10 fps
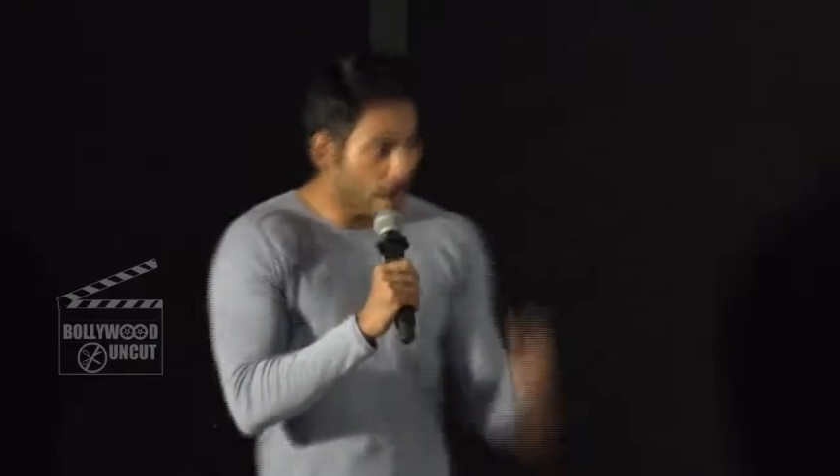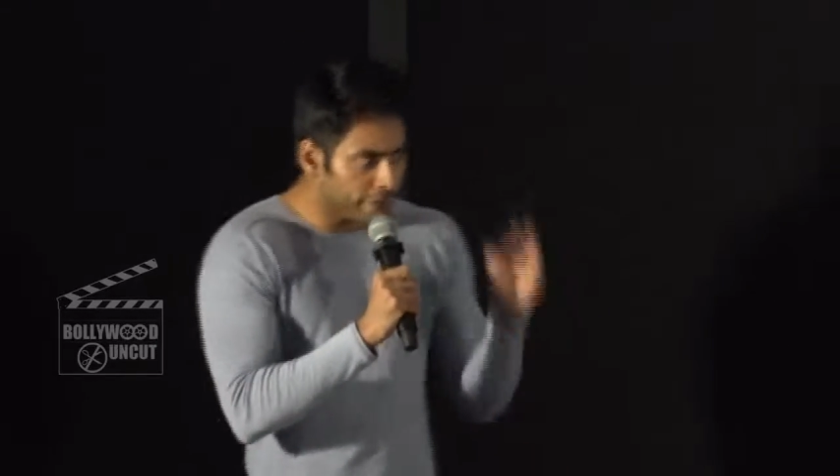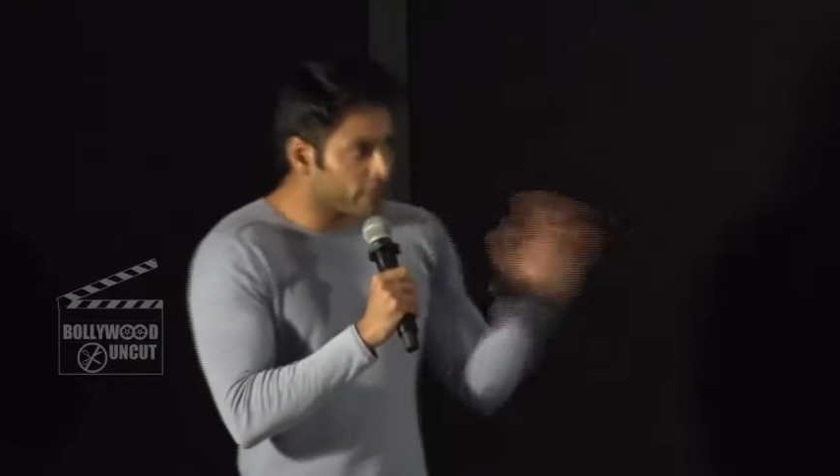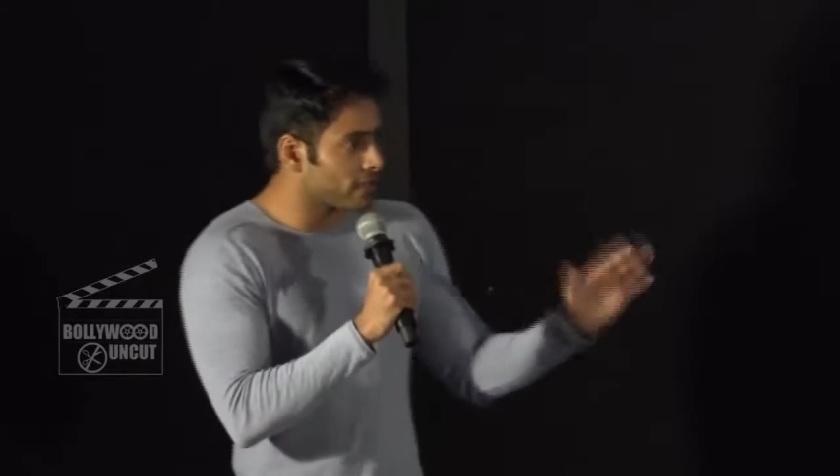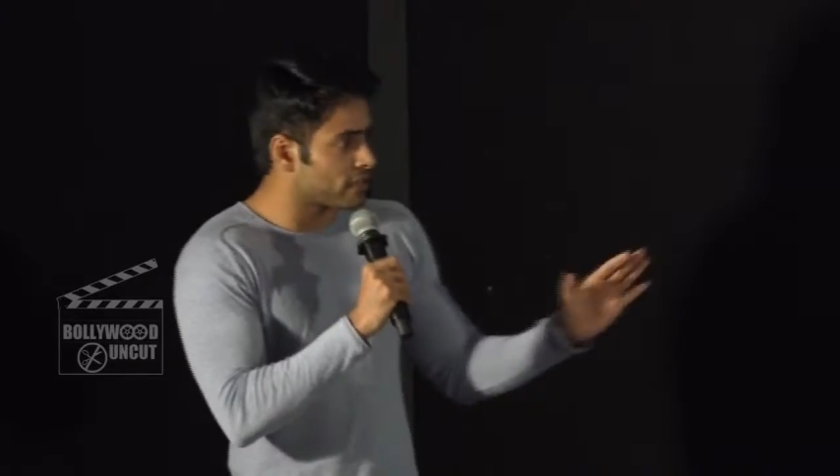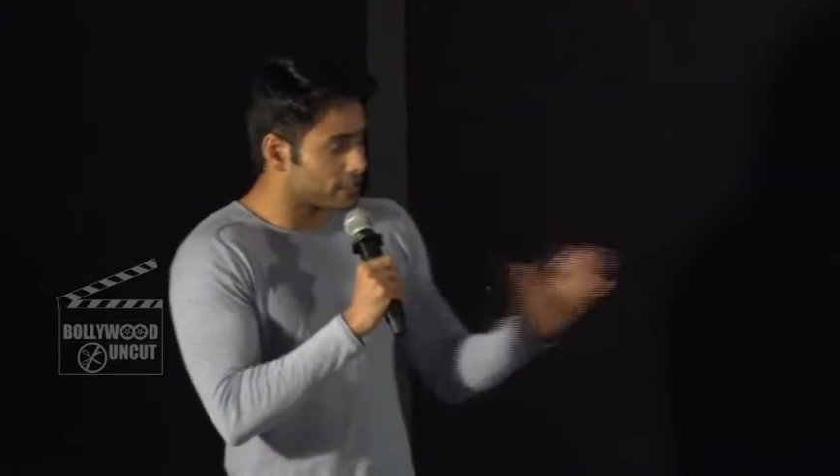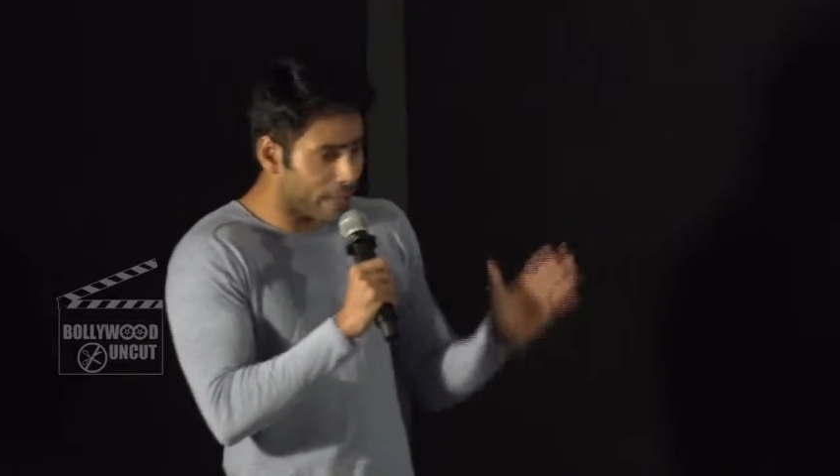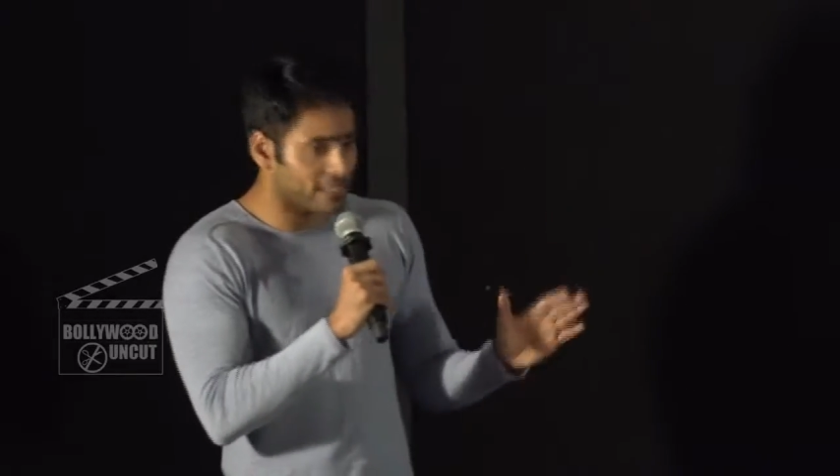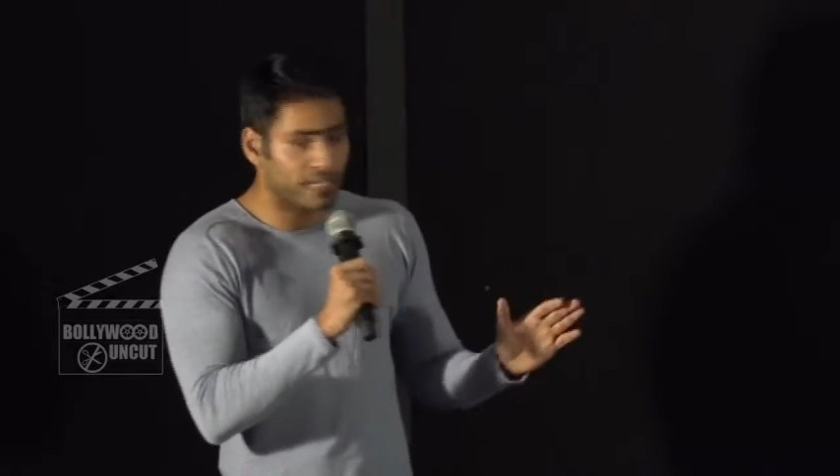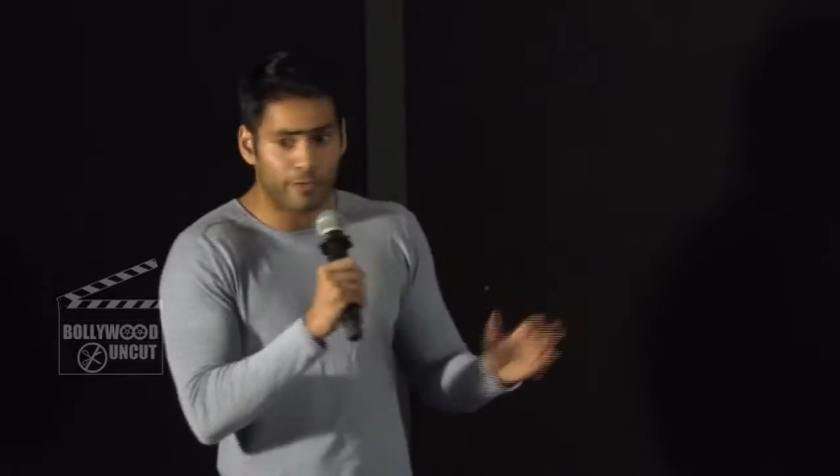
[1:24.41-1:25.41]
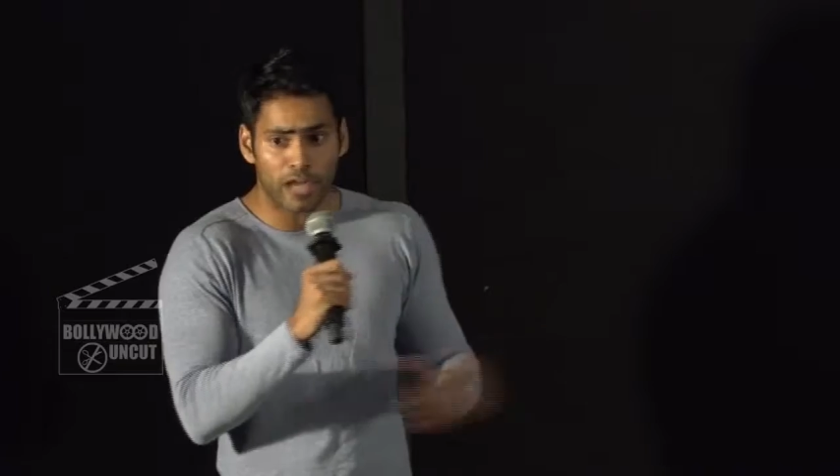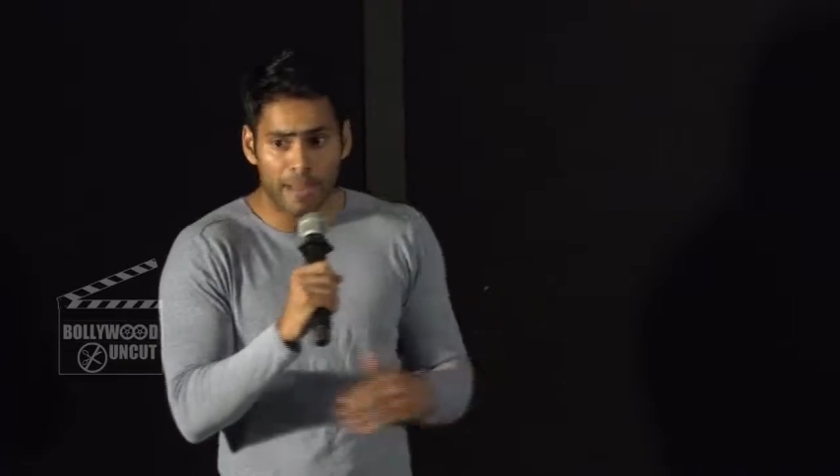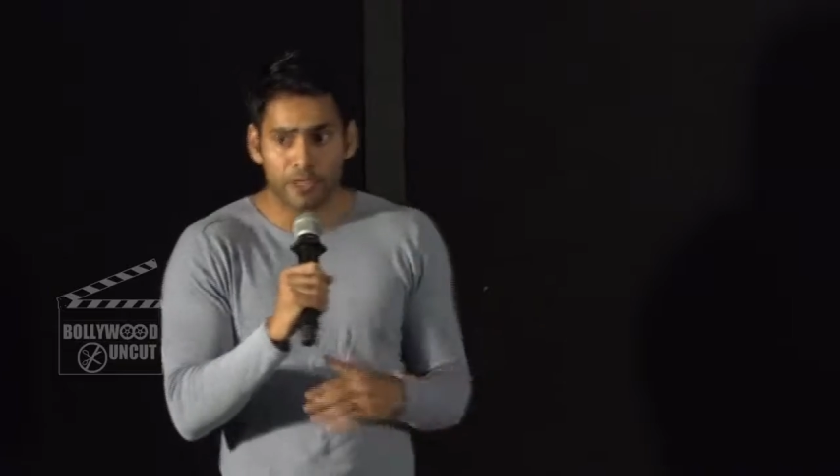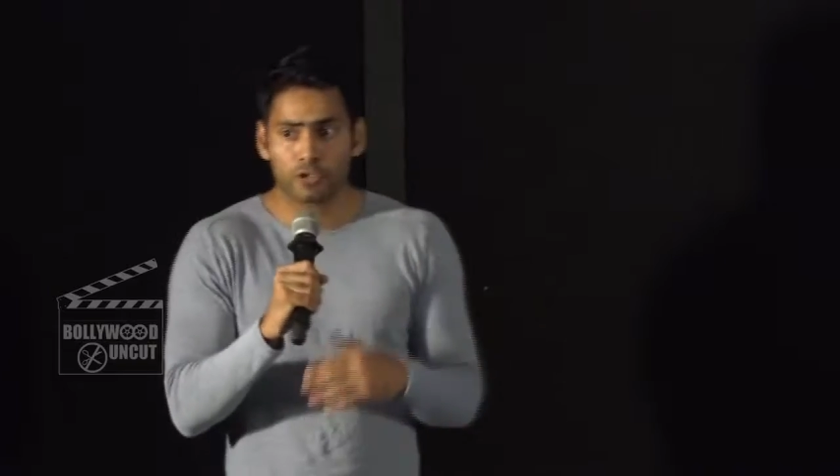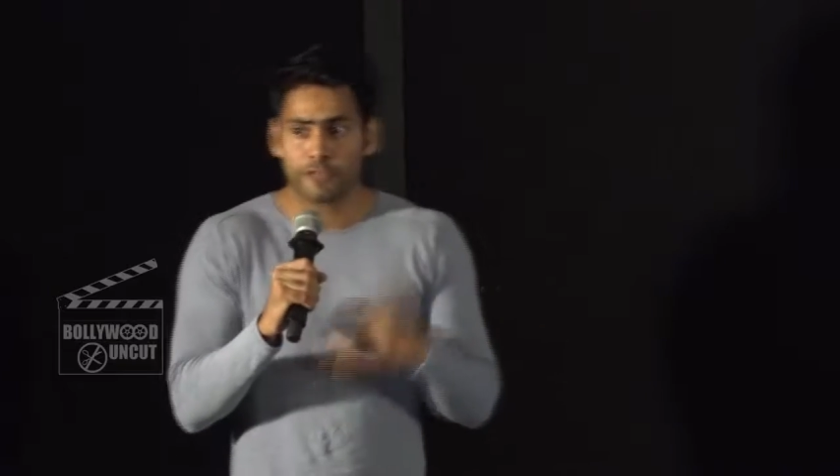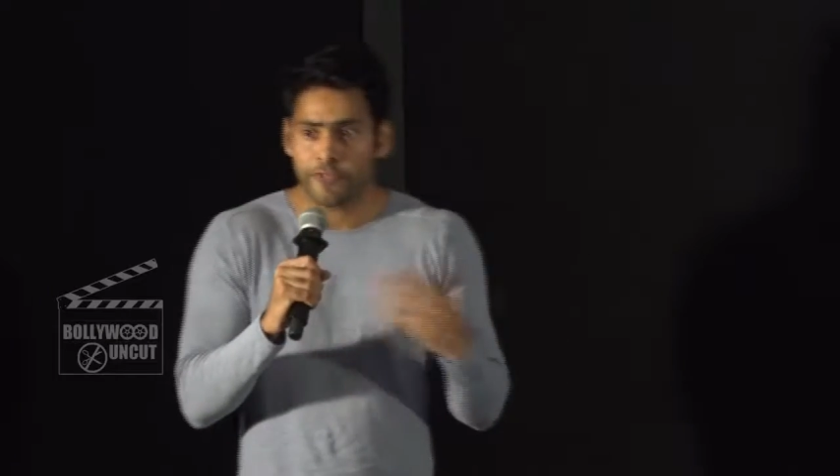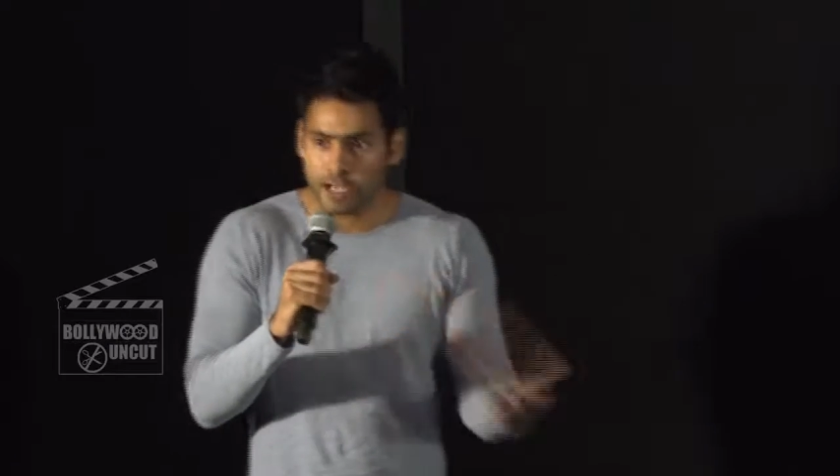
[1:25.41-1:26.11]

After, especially what happened to the